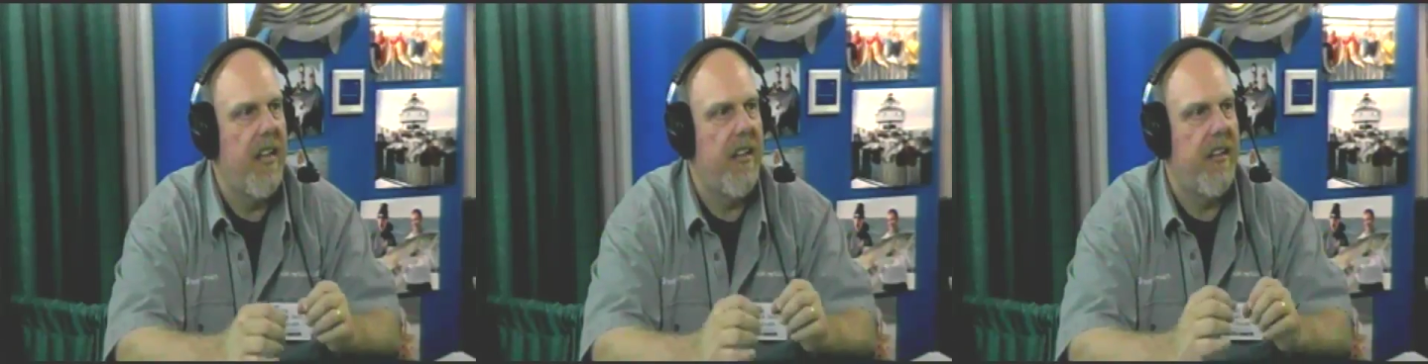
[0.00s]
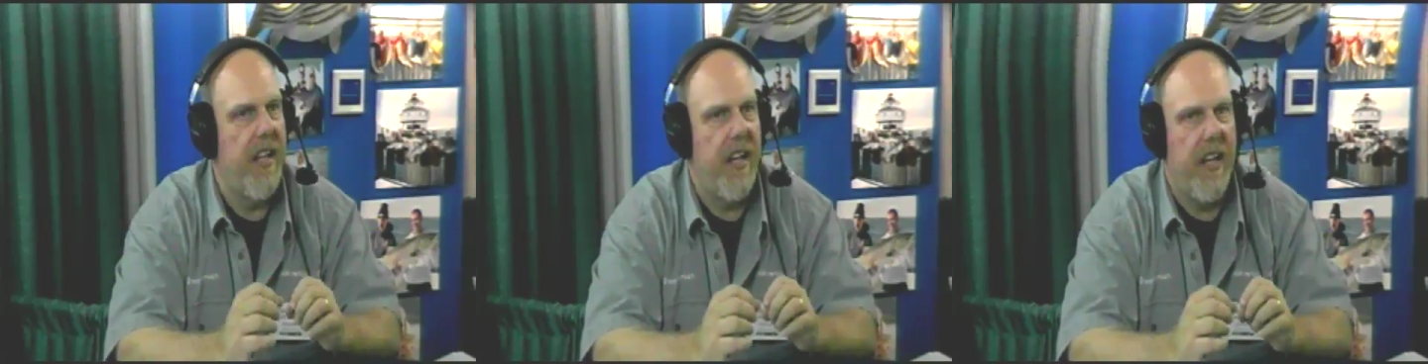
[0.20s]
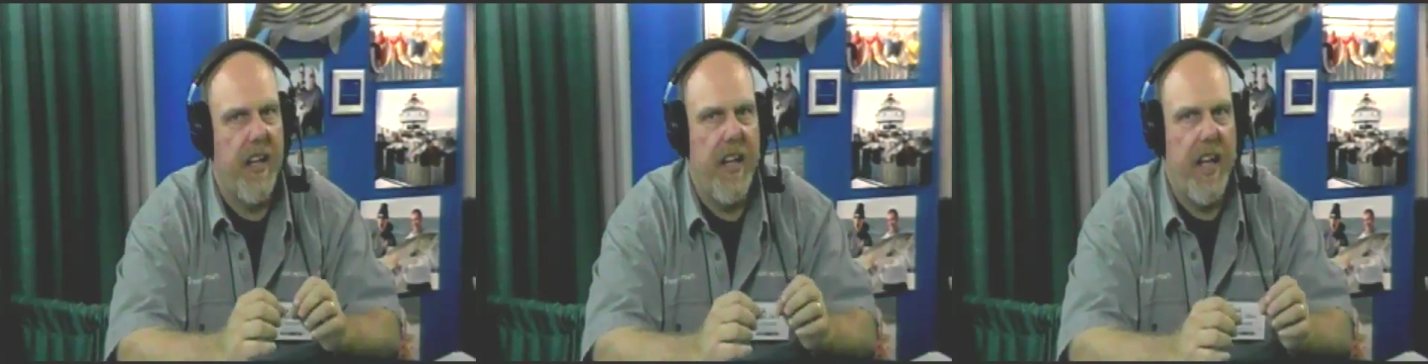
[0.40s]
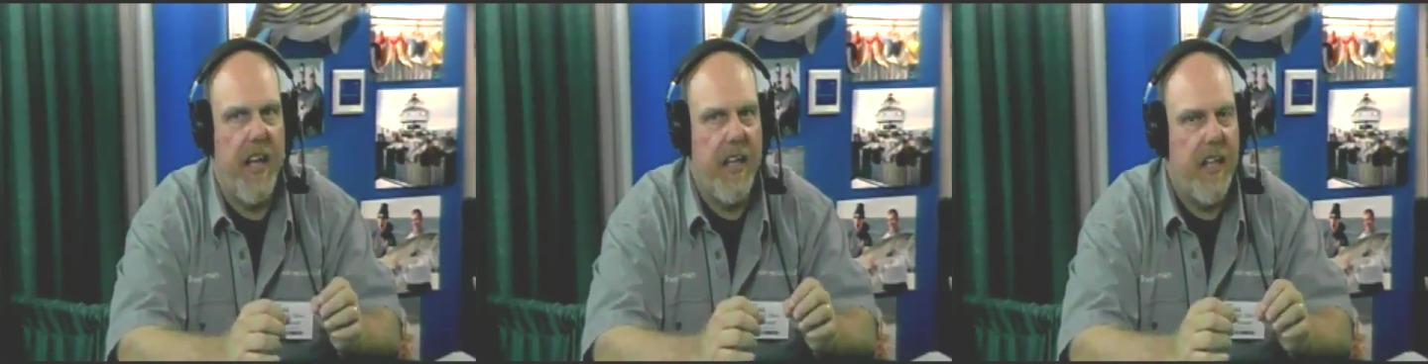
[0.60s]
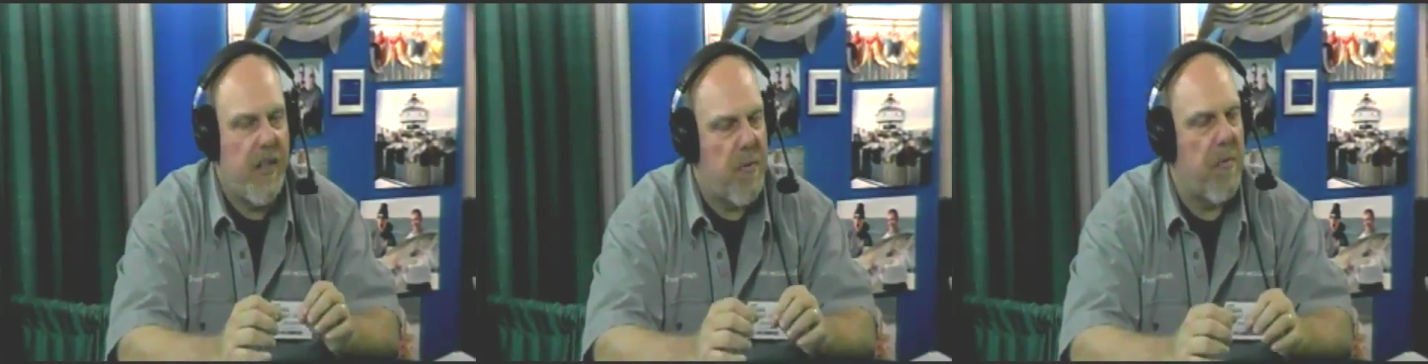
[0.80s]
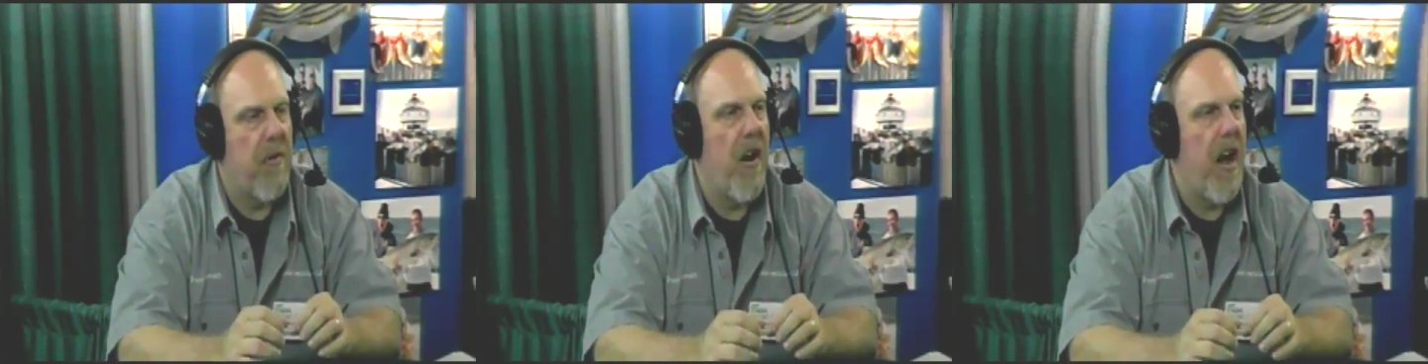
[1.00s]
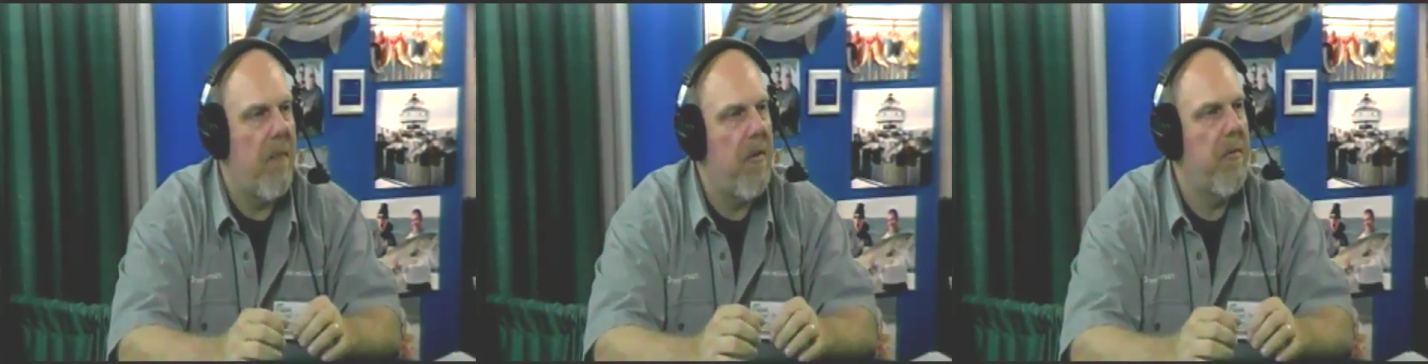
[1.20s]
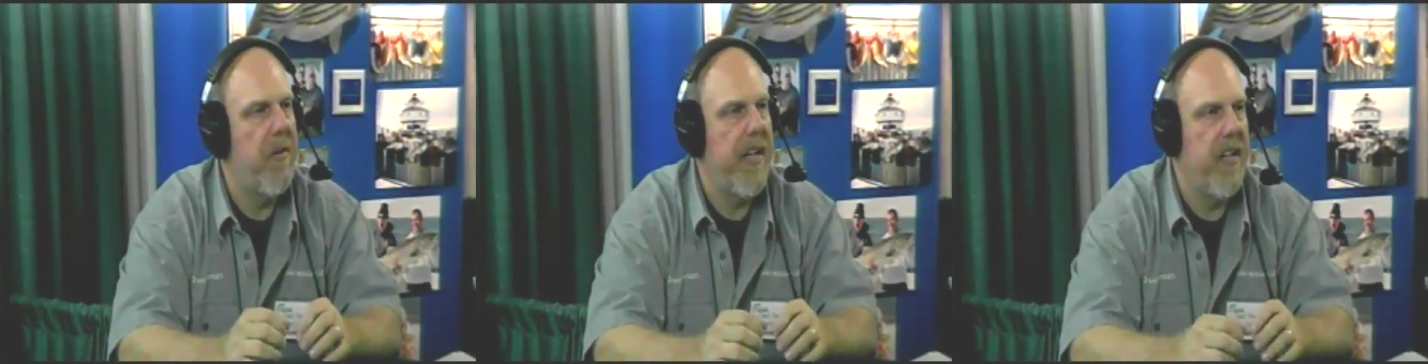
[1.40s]
that it's
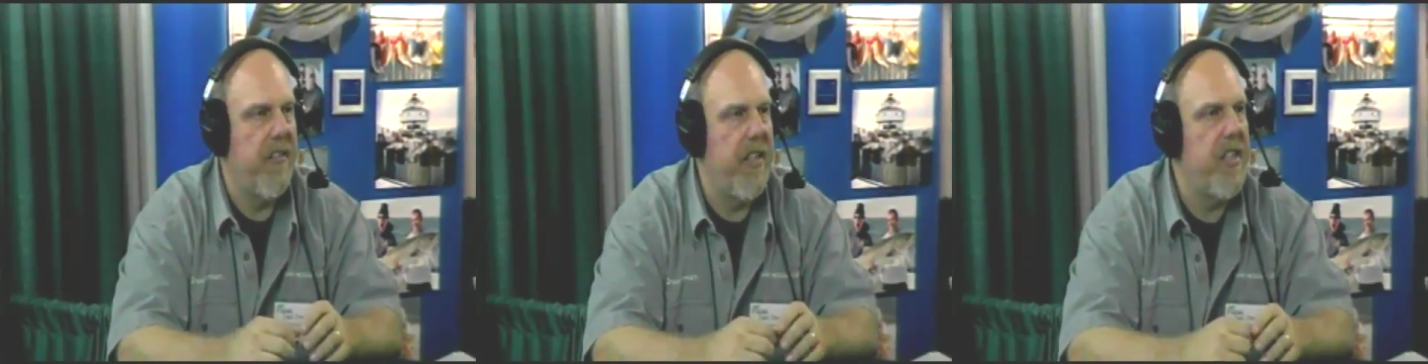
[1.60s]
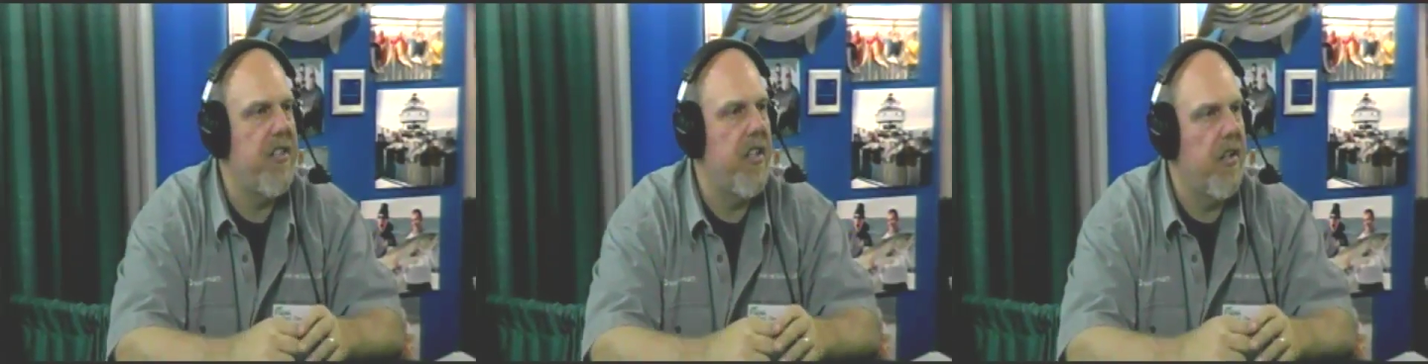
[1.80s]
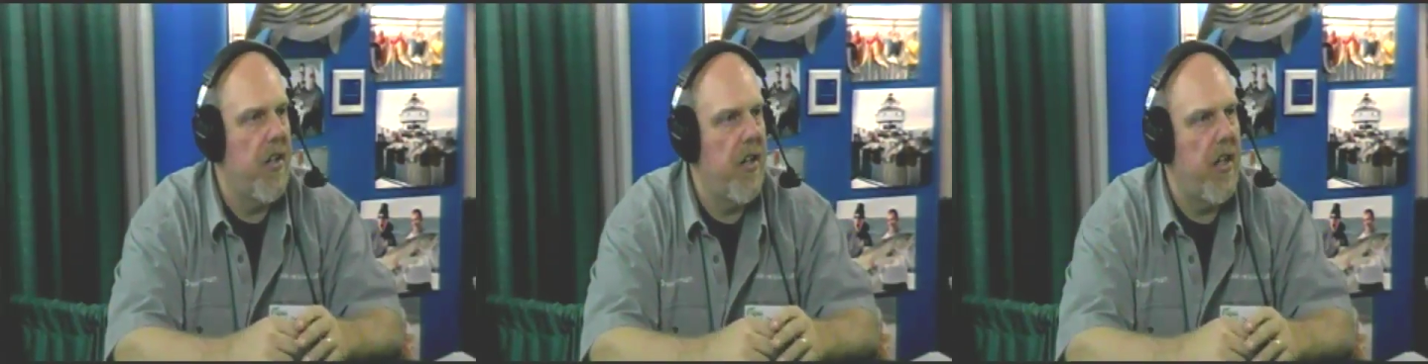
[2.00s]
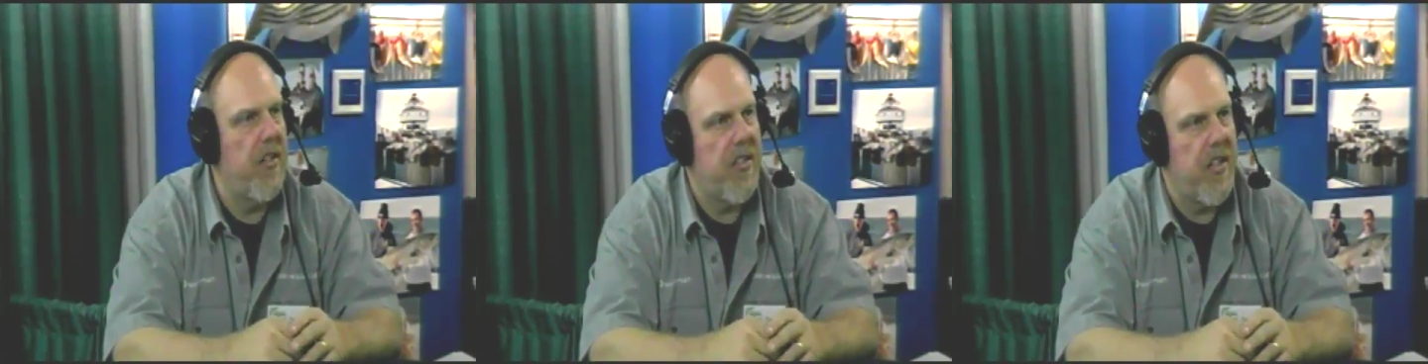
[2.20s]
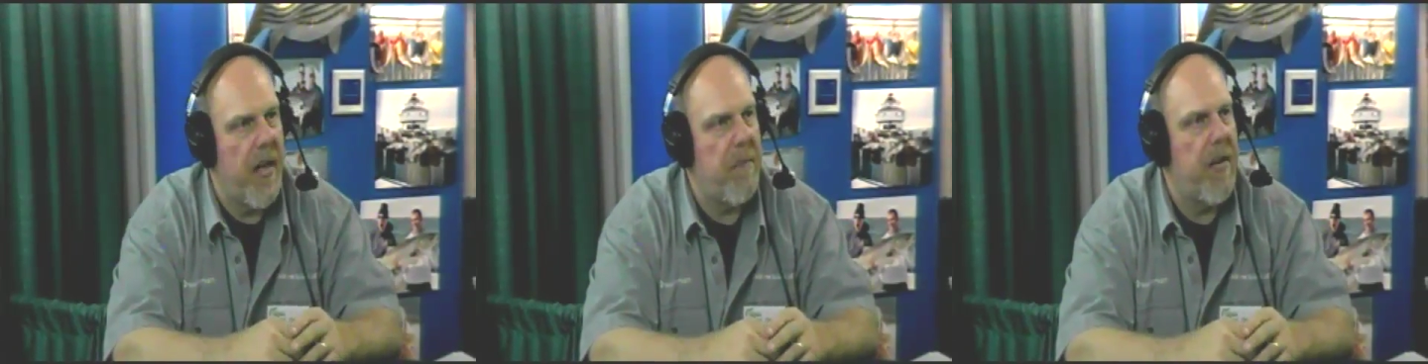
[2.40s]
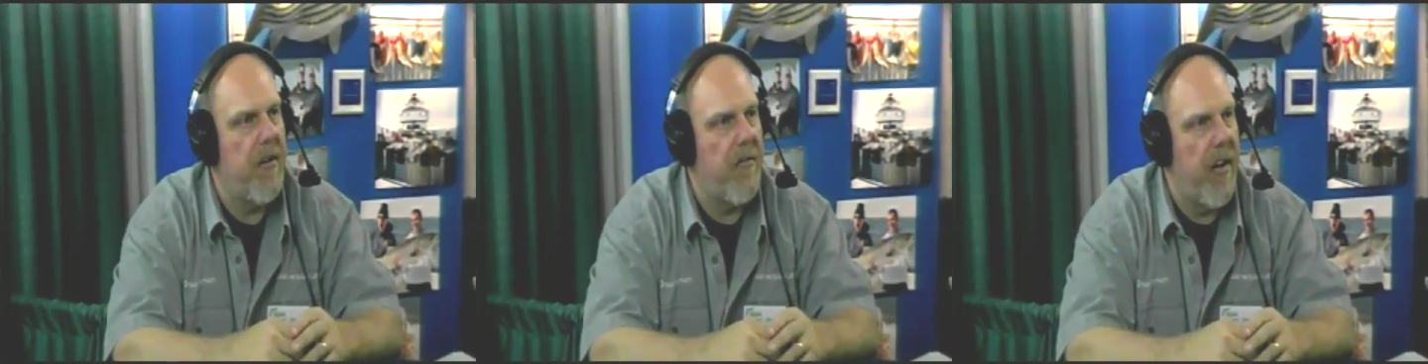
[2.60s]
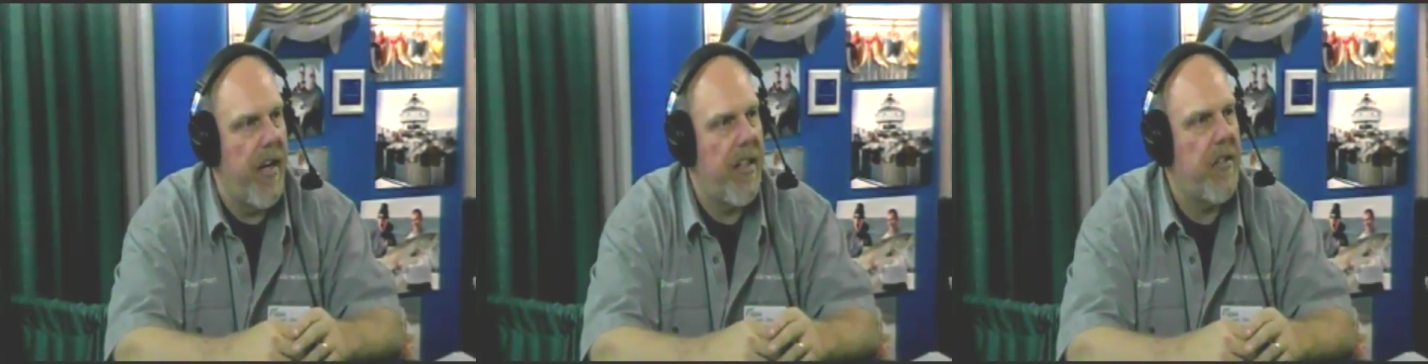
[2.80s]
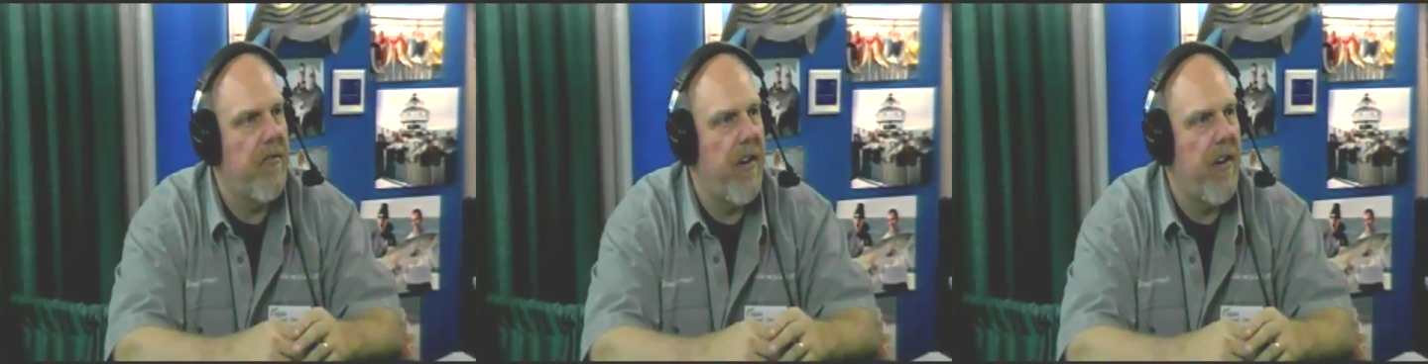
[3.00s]
probably at least a step in the
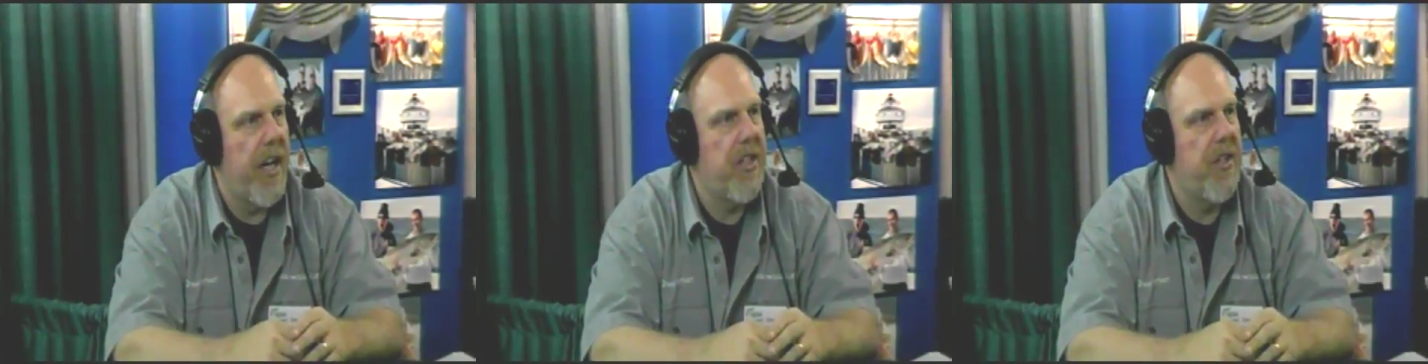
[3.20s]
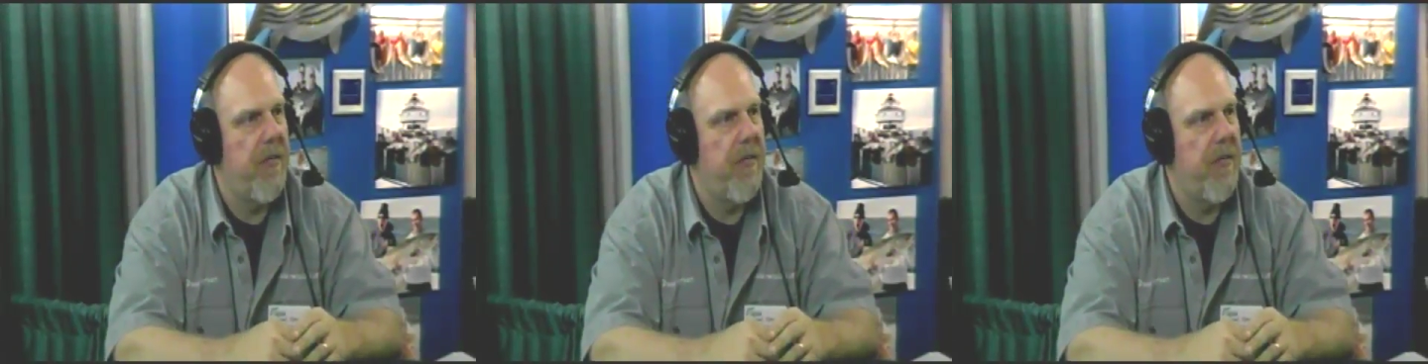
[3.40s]
right direction